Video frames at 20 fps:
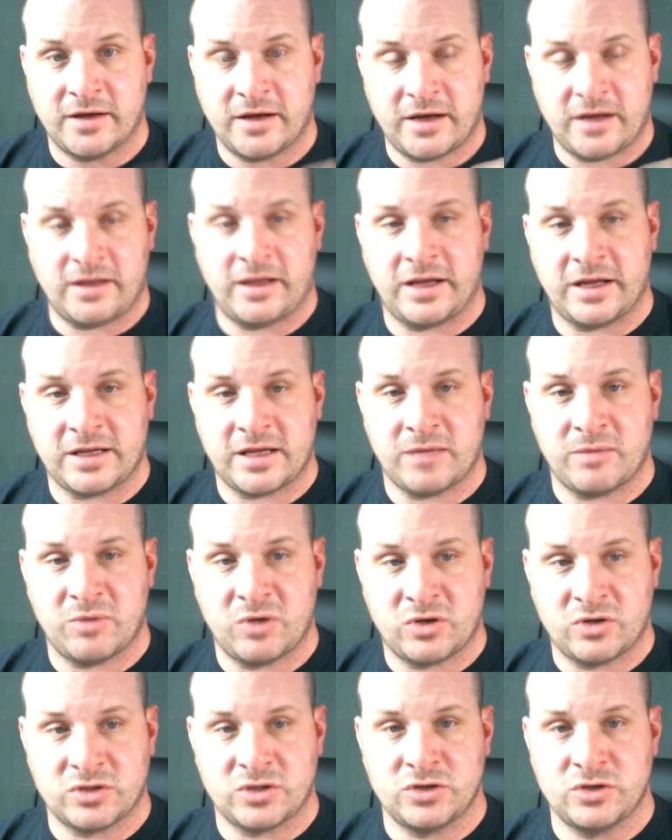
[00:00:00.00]
I like that
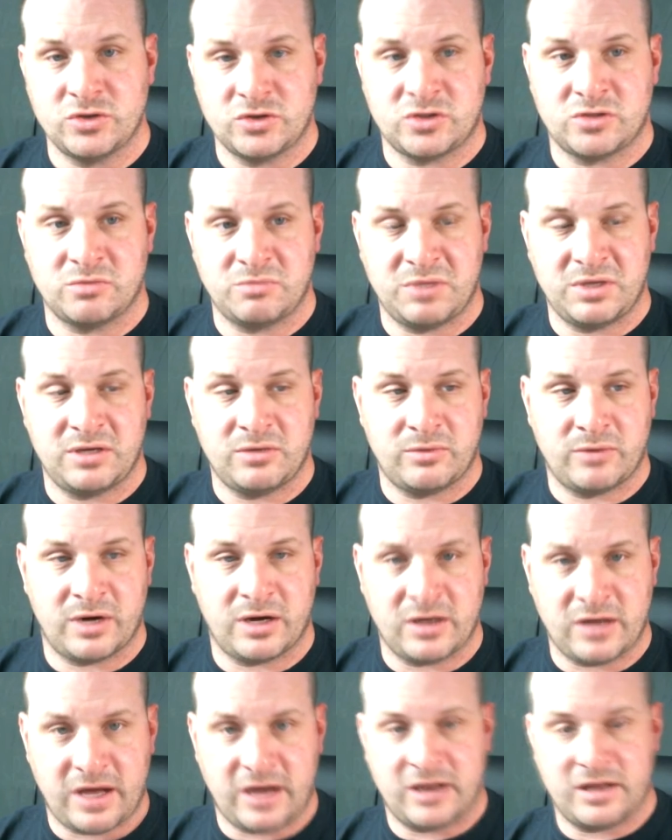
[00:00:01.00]
because it used to be where
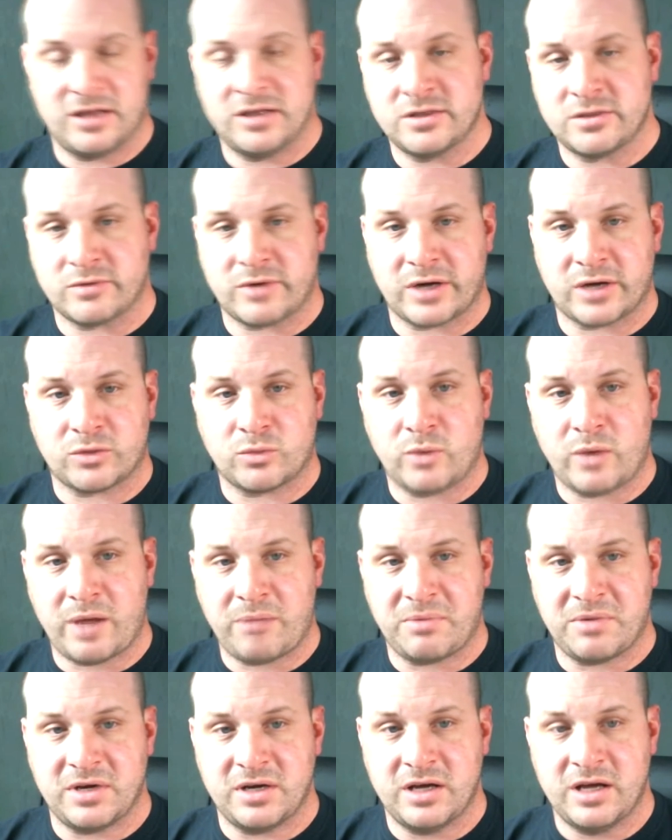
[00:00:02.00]
you had an indirect
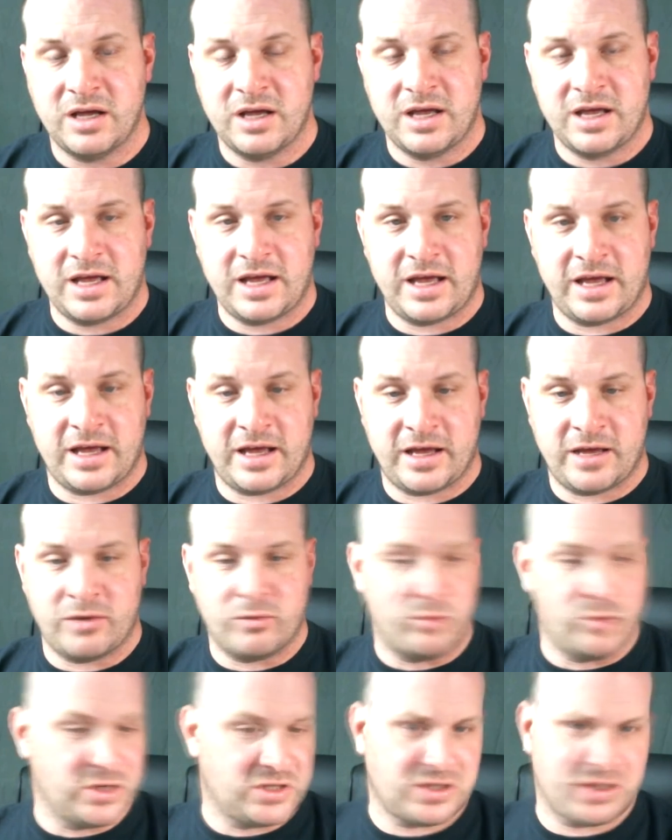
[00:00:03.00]
weapon, and
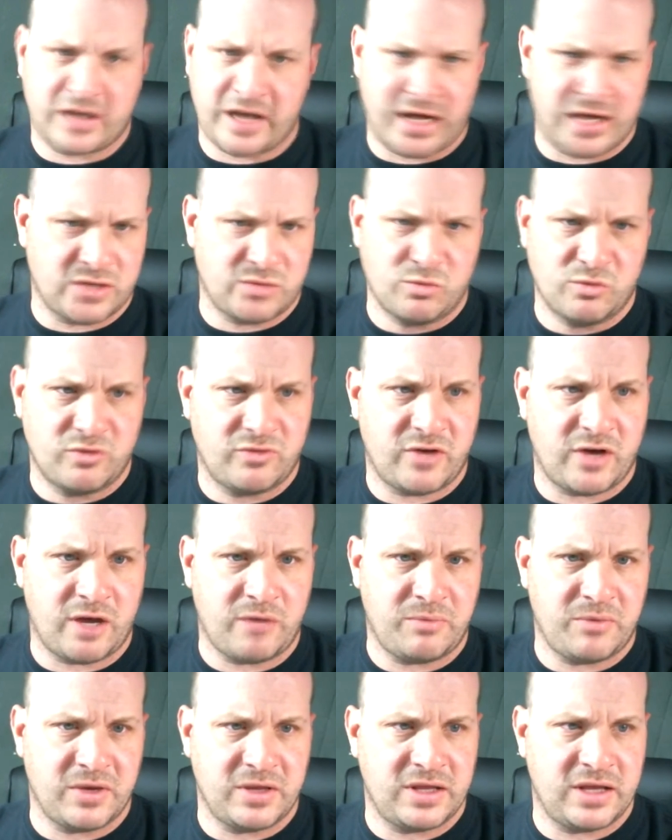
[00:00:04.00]
once the guys move
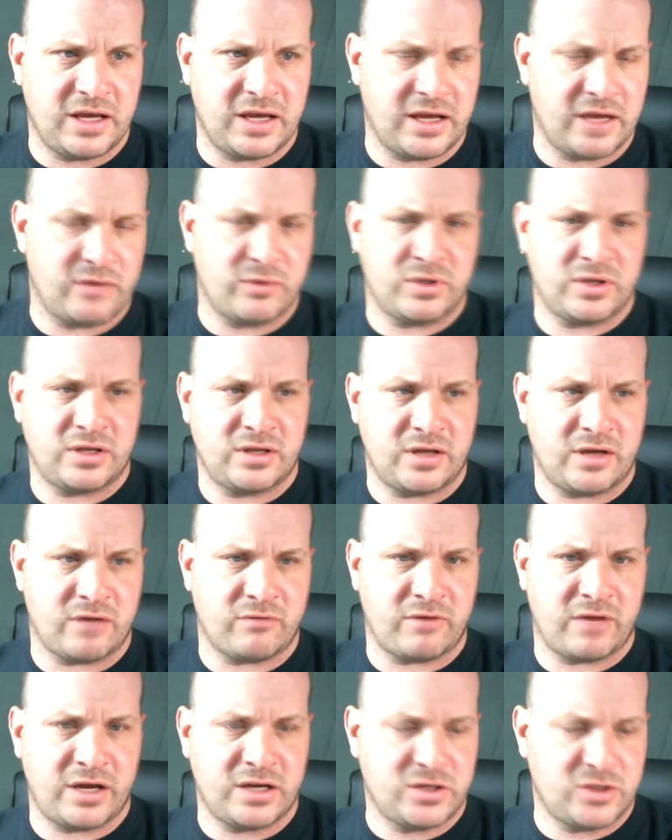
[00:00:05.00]
up and they get within that
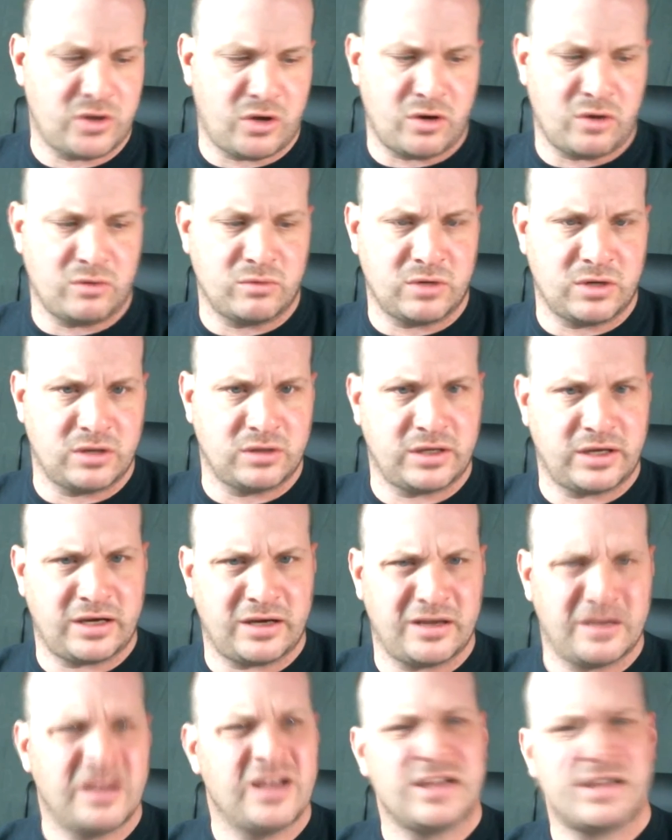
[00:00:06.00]
range, oh
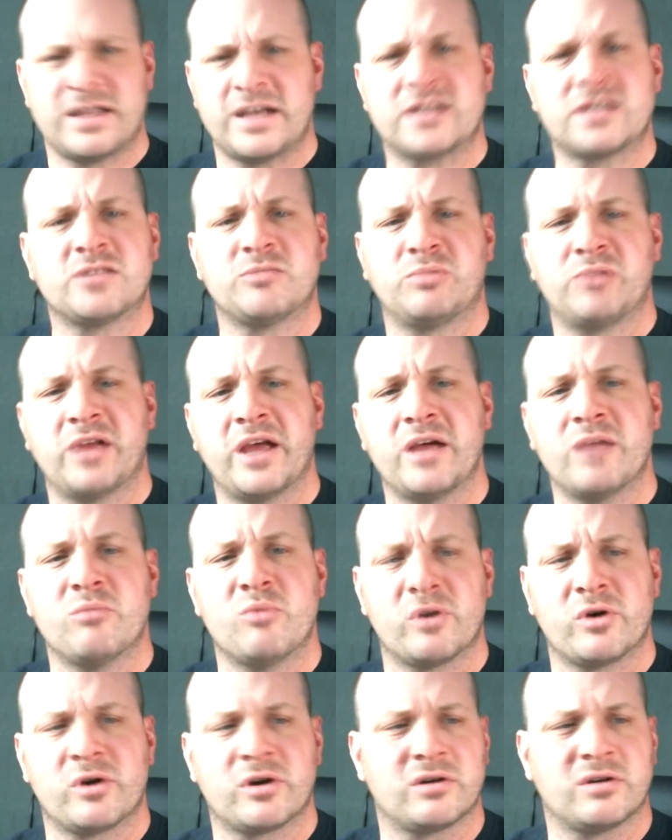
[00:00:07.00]
well, that's the plague
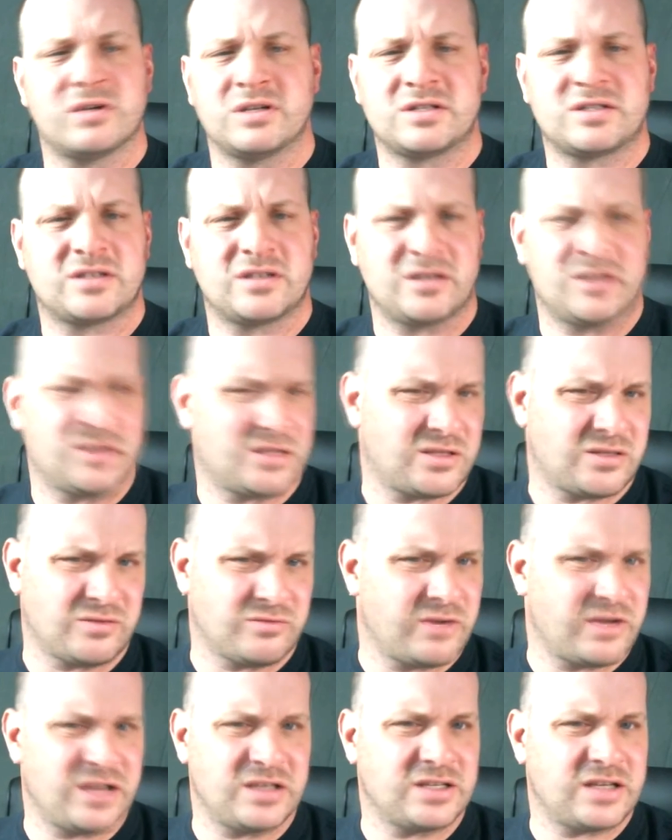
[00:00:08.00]
mortar. It's a
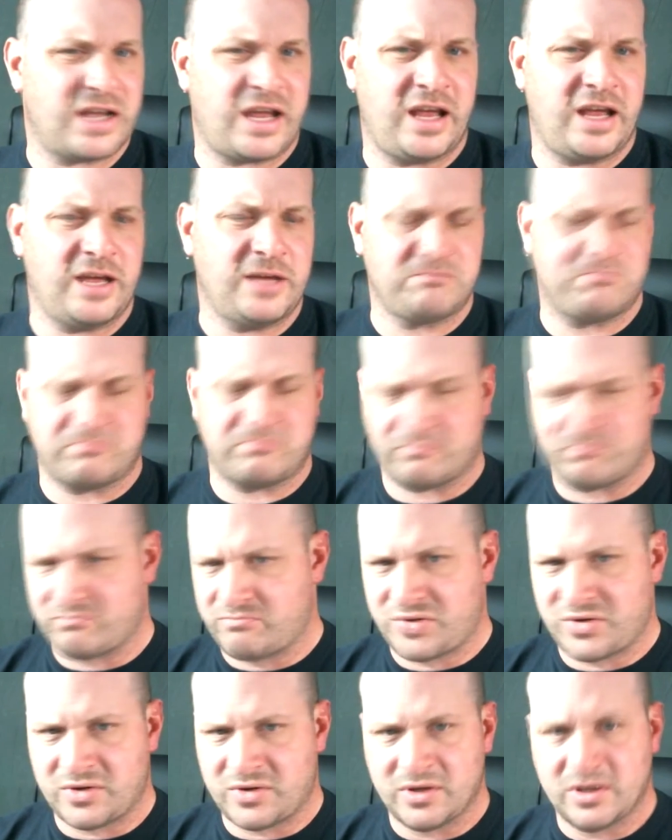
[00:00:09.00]
range 8.
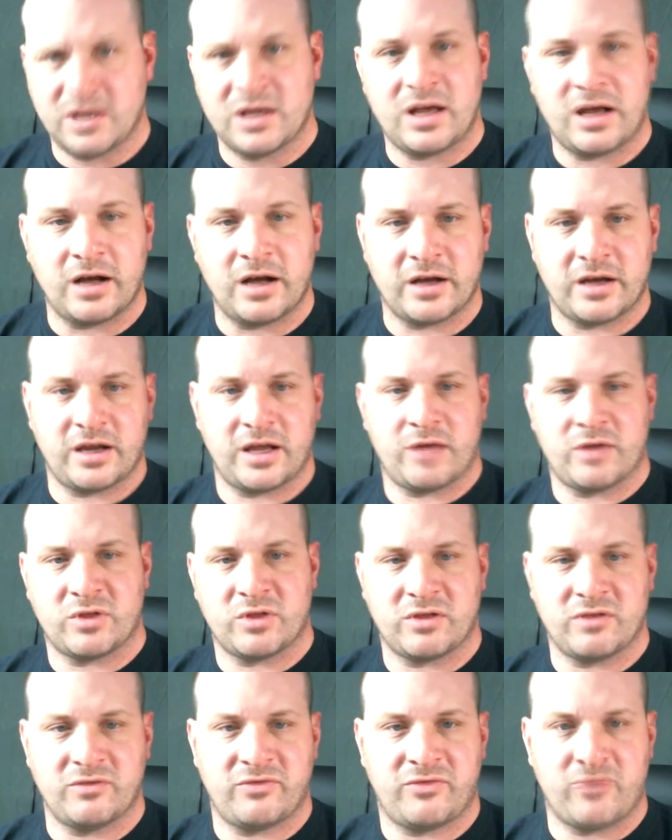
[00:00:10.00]
Psh, I'm gonna get
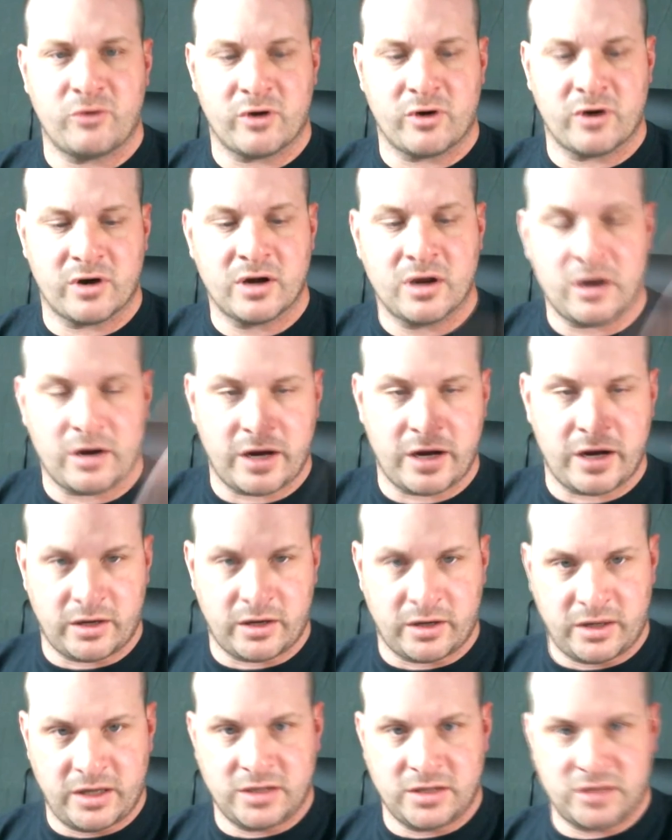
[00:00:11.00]
within 4. All right,
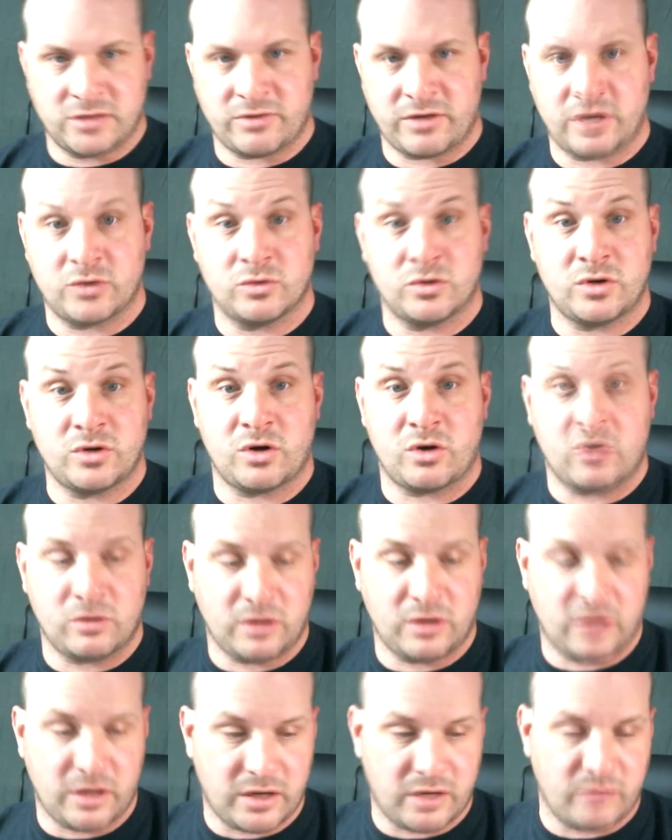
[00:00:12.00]
indirect you. No, hold
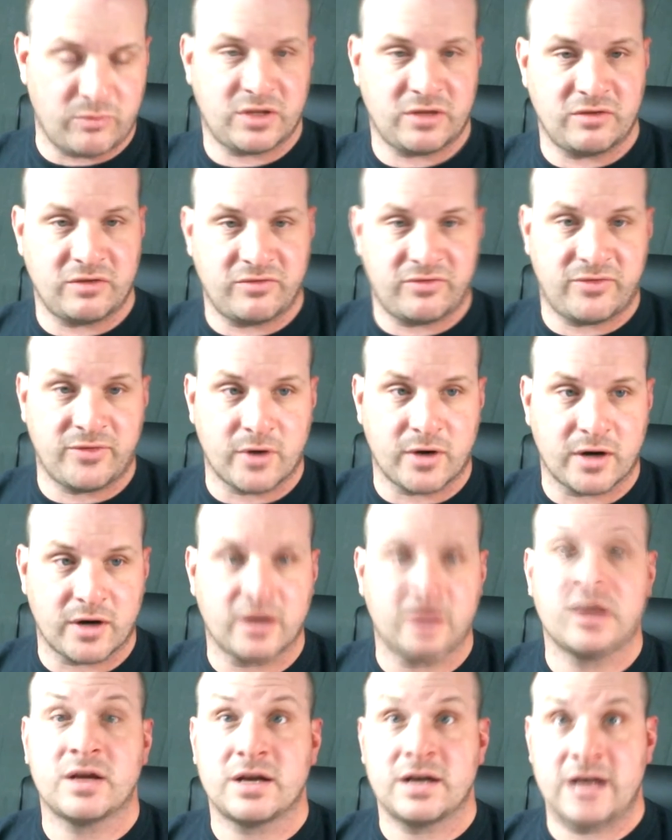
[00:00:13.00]
on, I'm within 4.
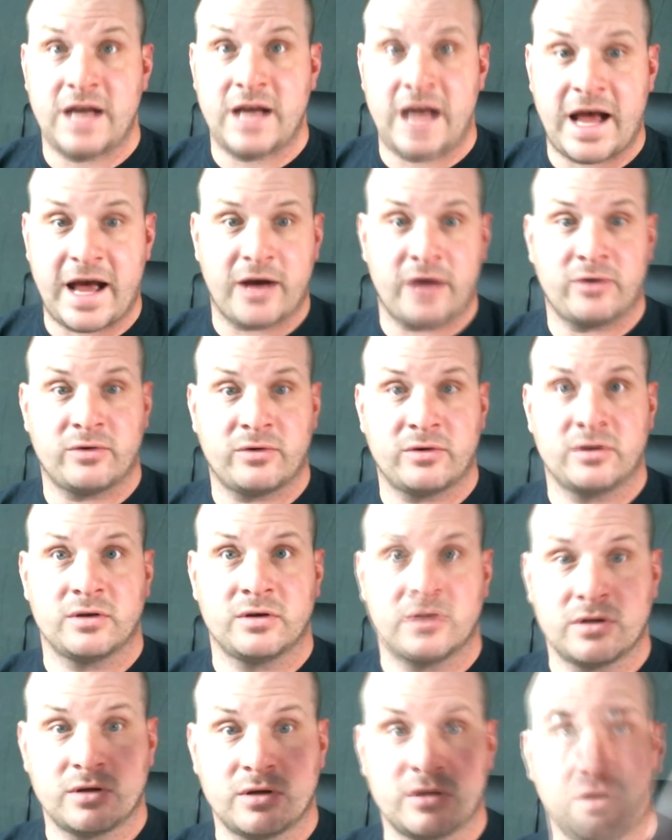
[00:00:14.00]
Now
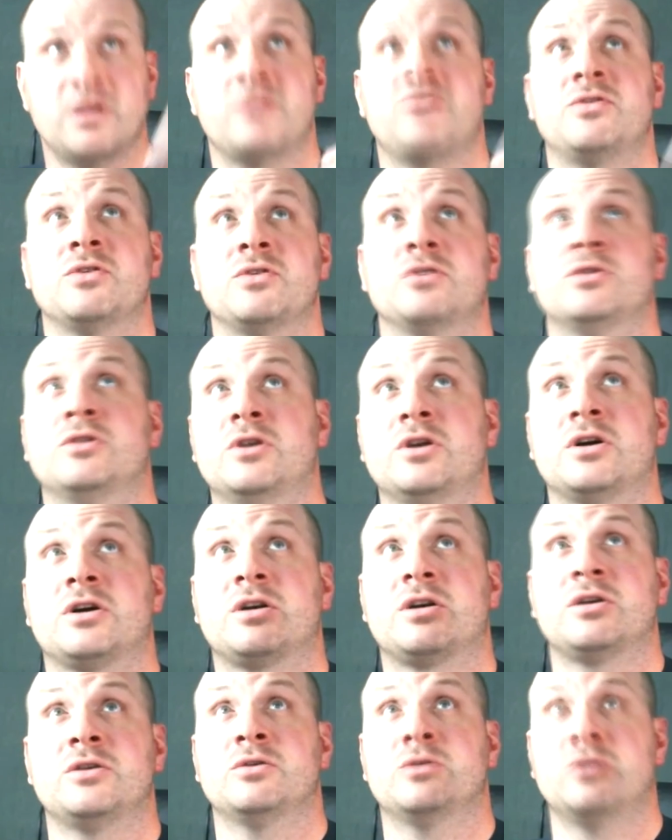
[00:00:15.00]
if you
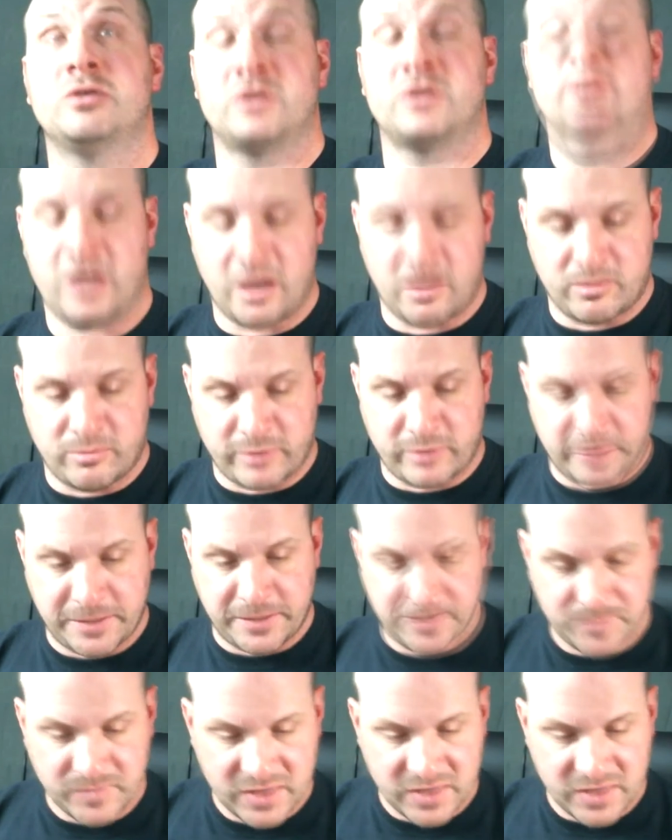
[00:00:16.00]
look up, right?